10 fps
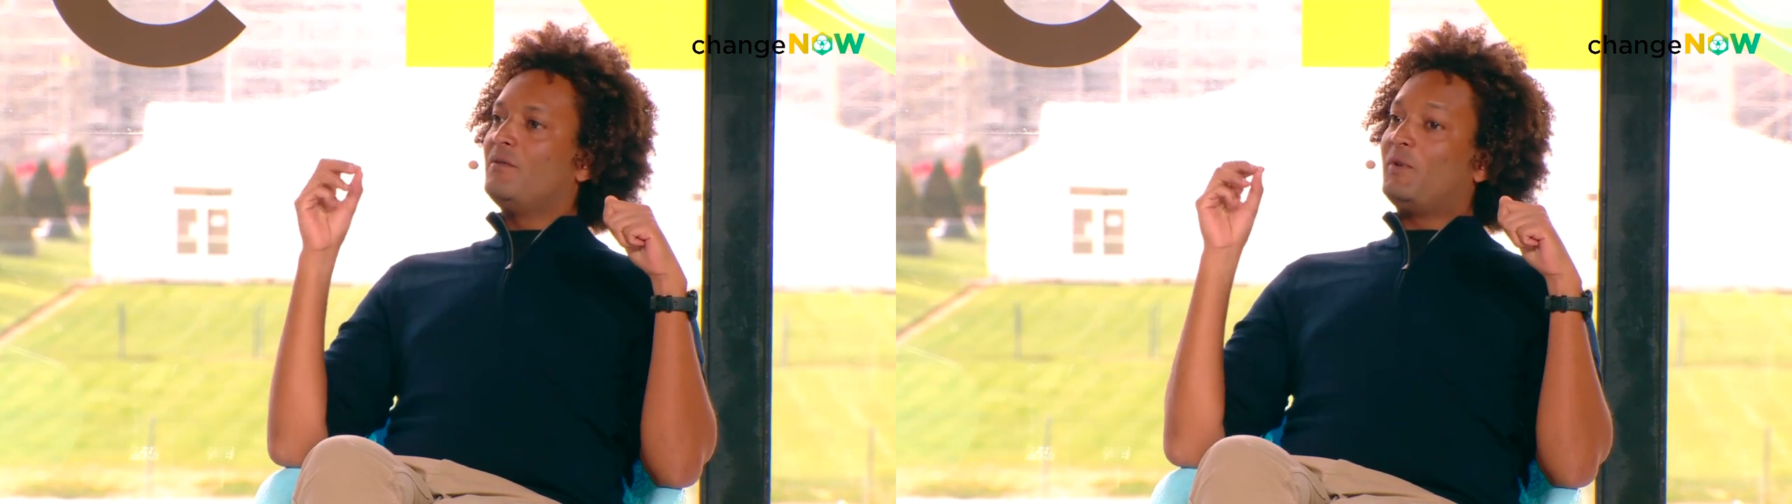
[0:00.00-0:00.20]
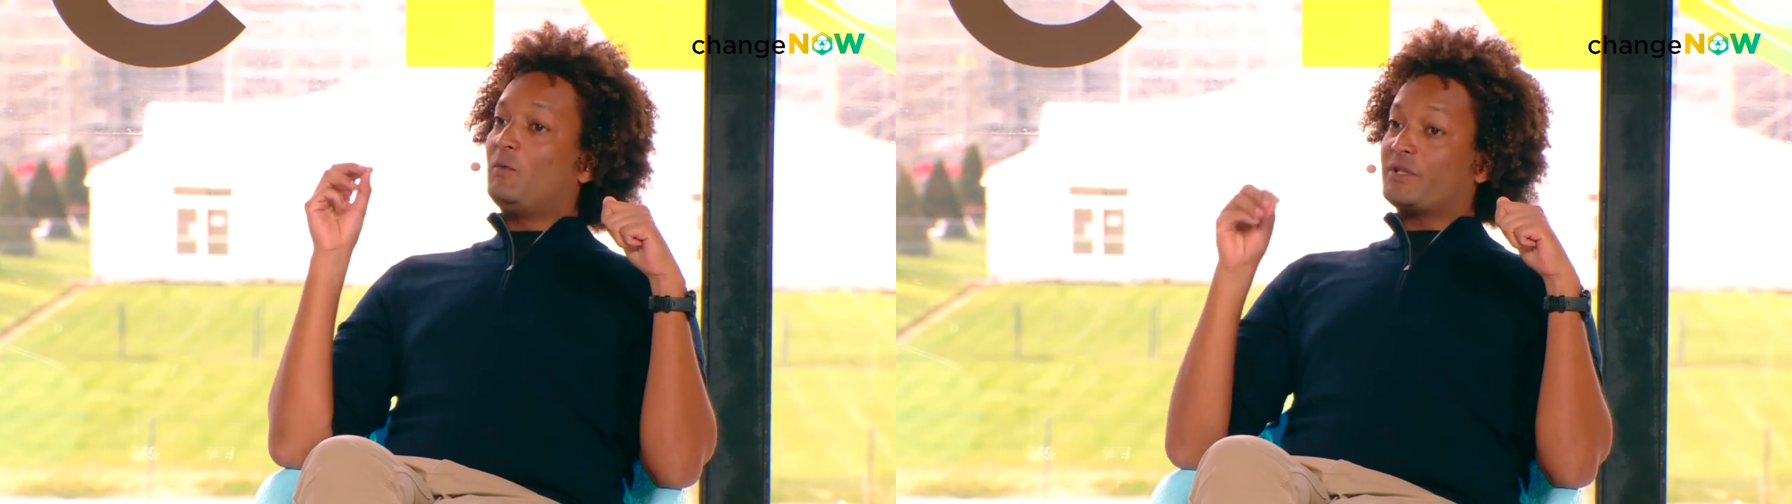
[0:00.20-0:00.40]

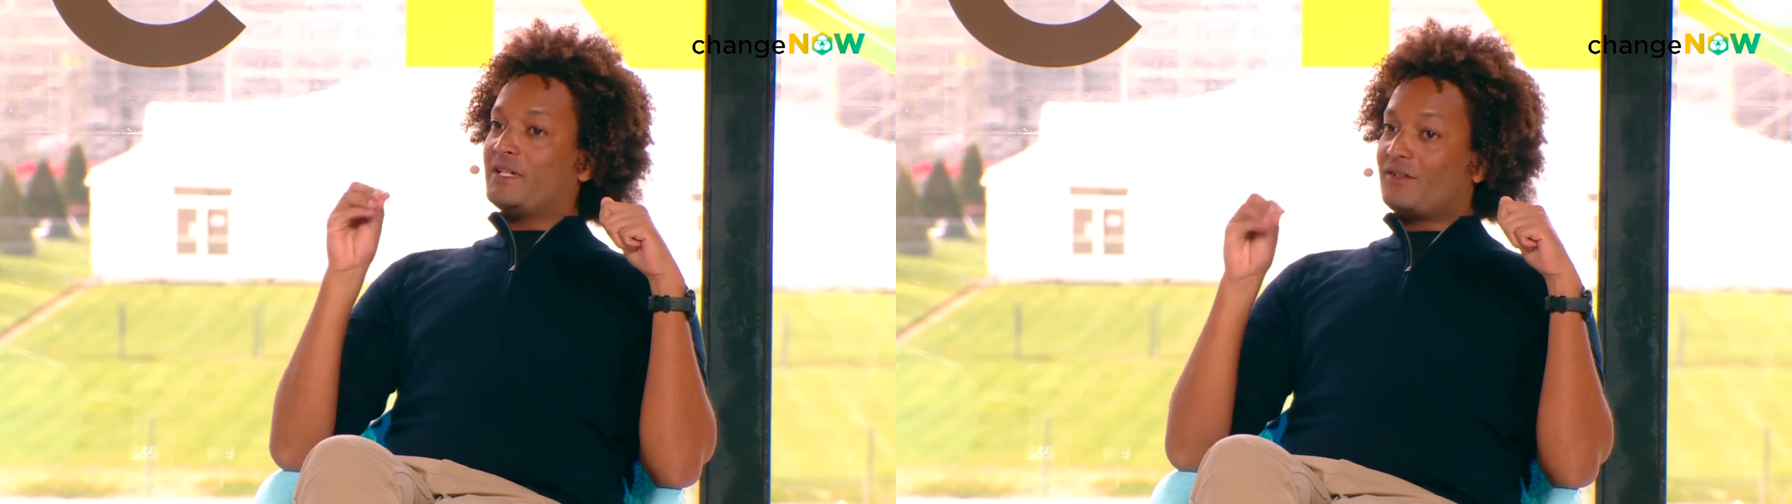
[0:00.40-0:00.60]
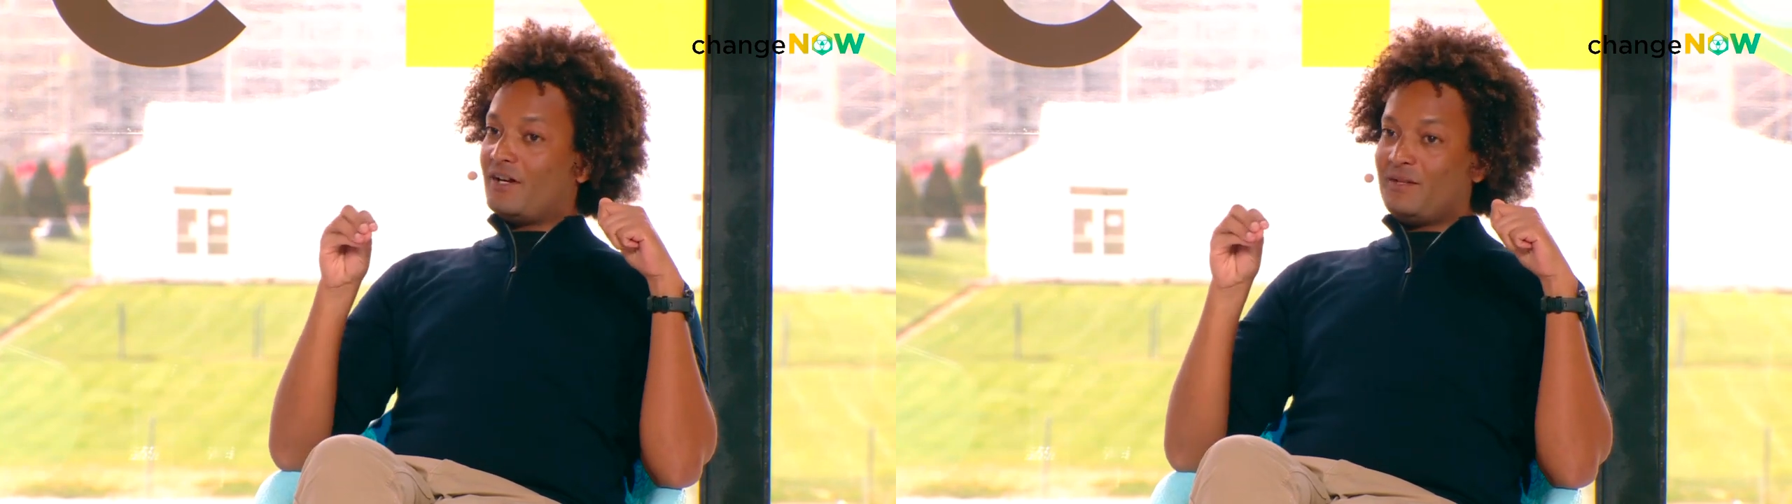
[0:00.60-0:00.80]
But what's
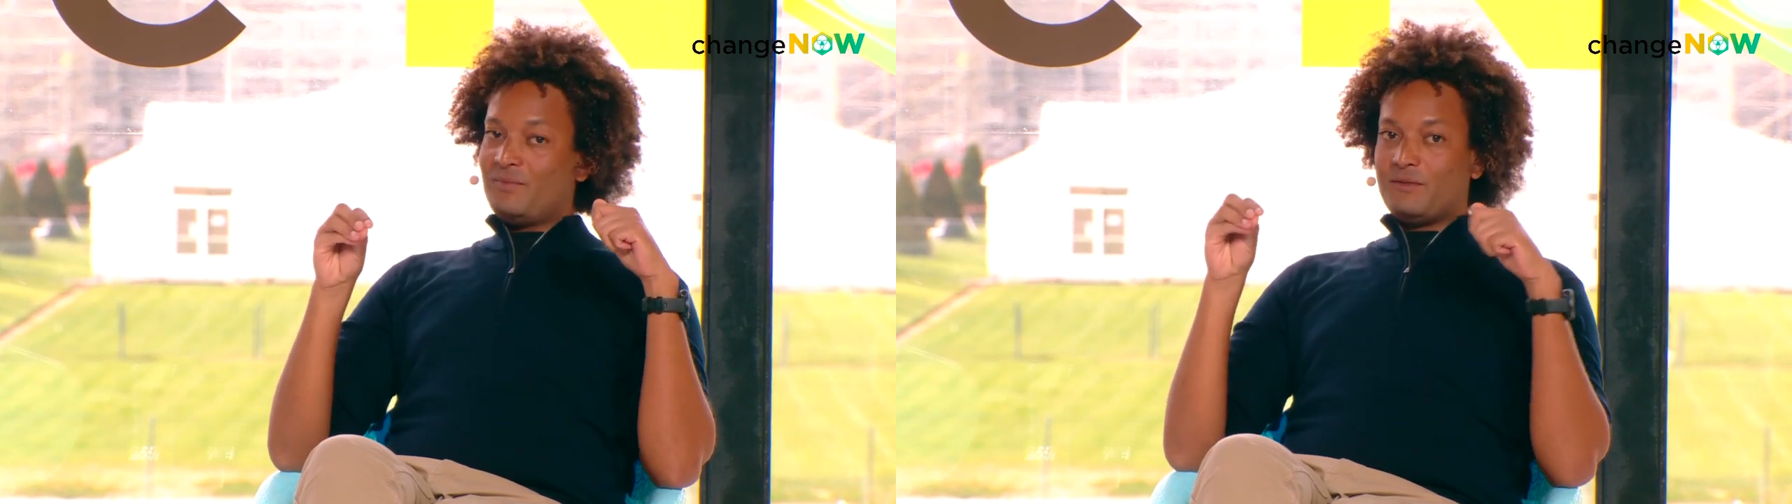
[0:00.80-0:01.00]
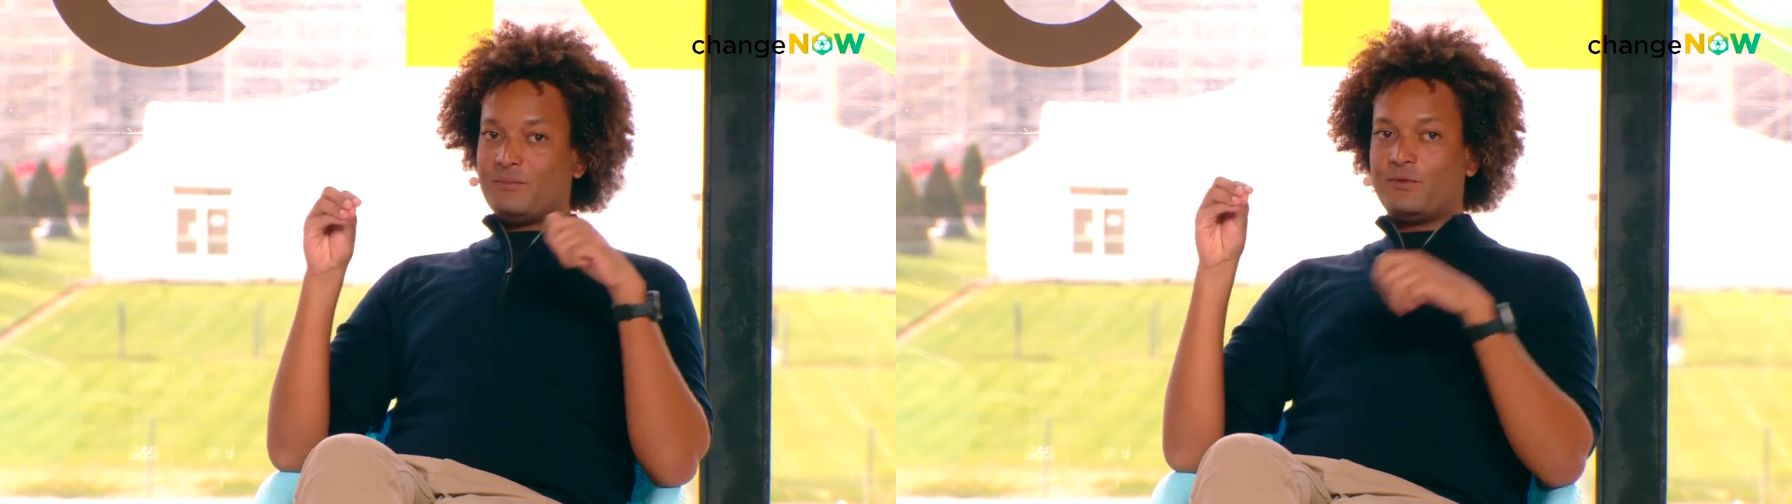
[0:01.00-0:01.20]

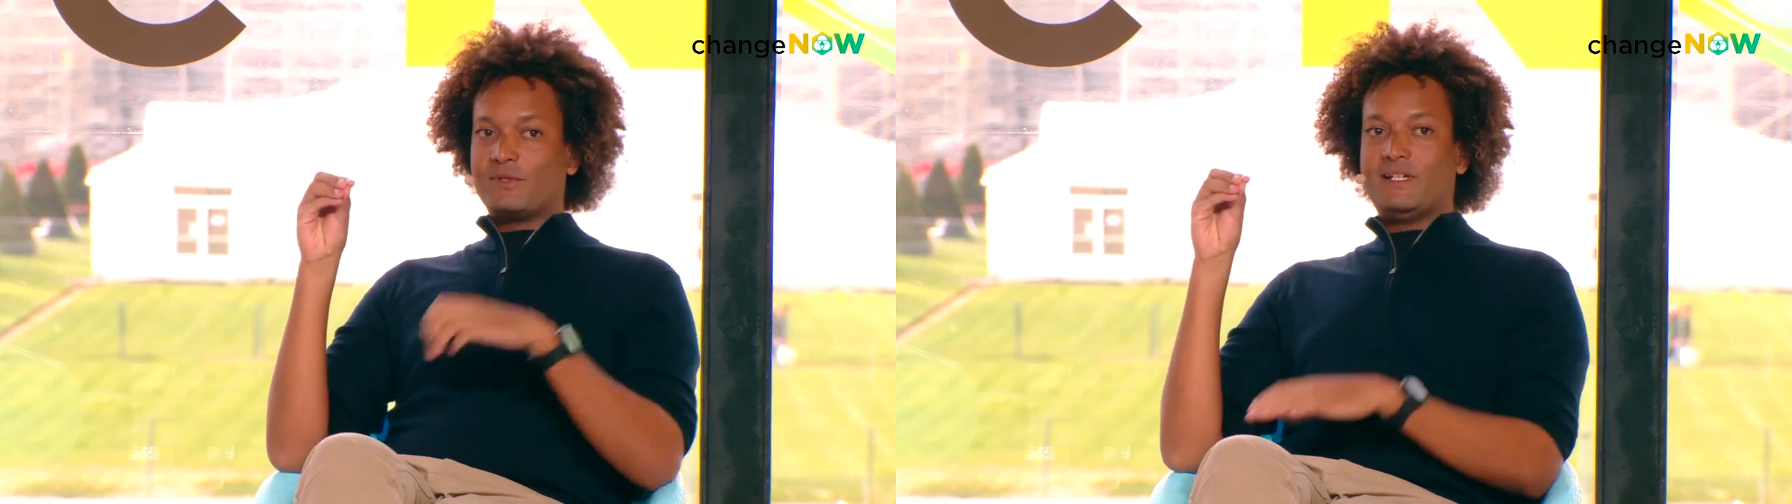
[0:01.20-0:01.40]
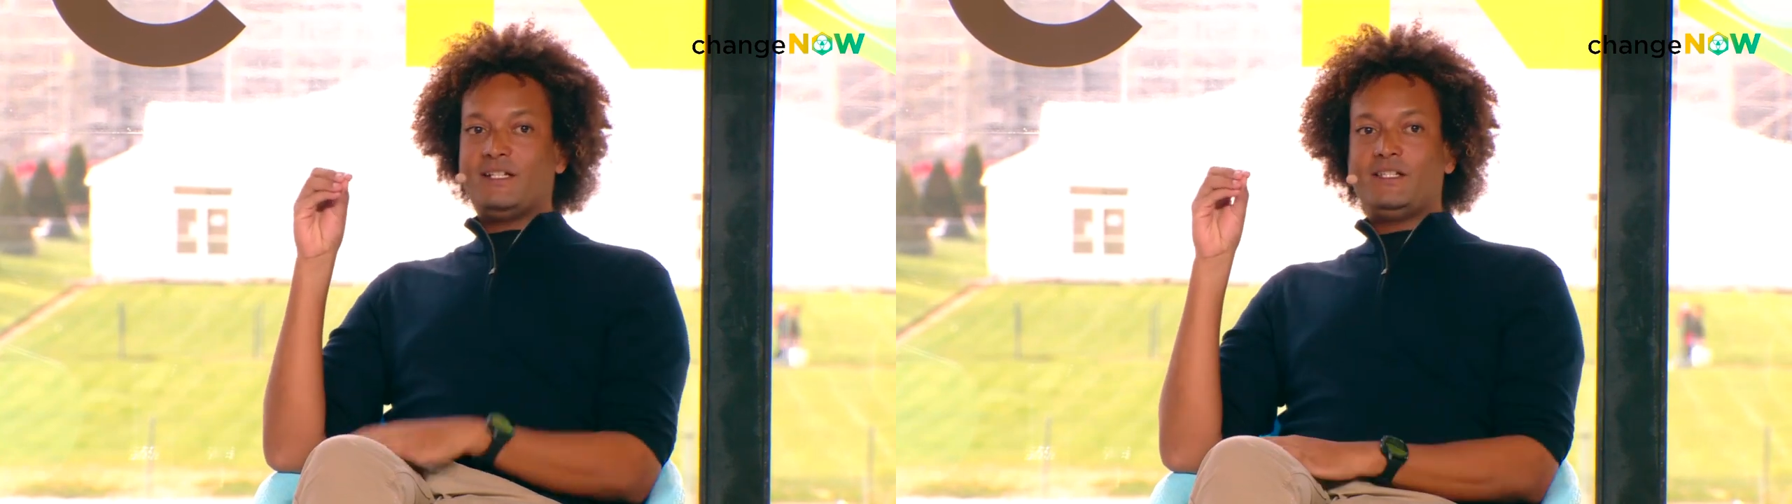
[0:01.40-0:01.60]
incredibly
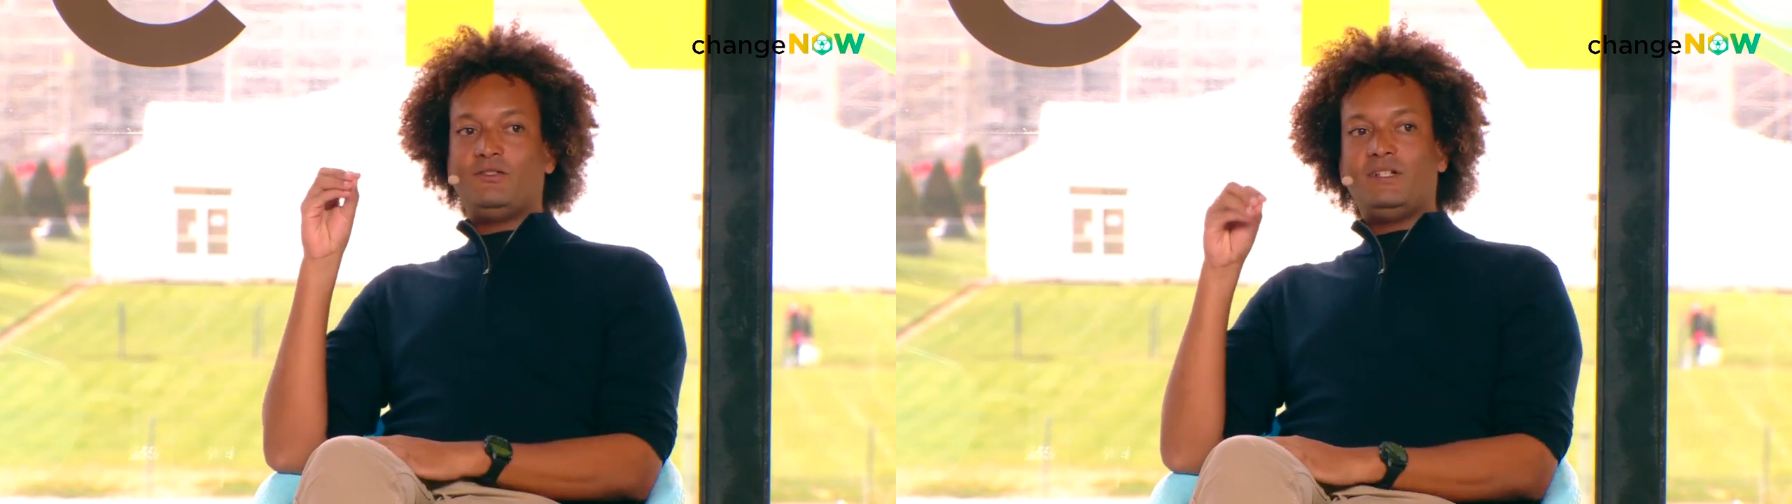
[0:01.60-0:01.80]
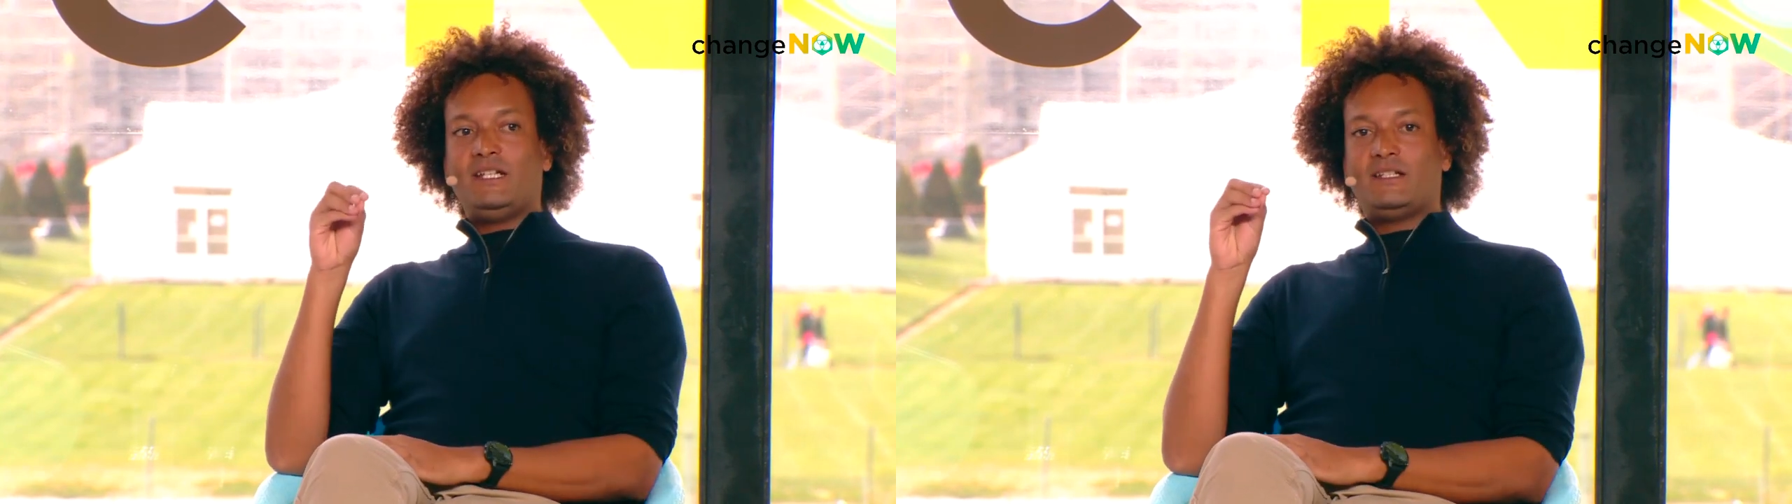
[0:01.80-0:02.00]
important is
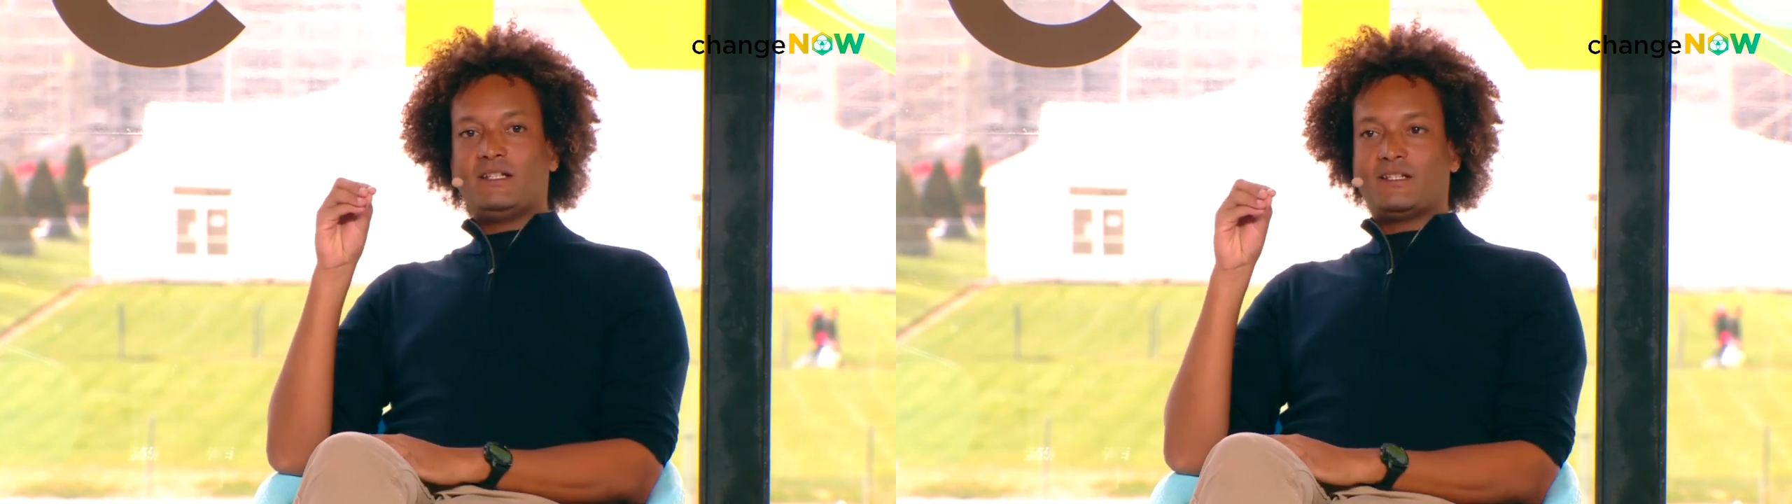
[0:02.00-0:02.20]
you need to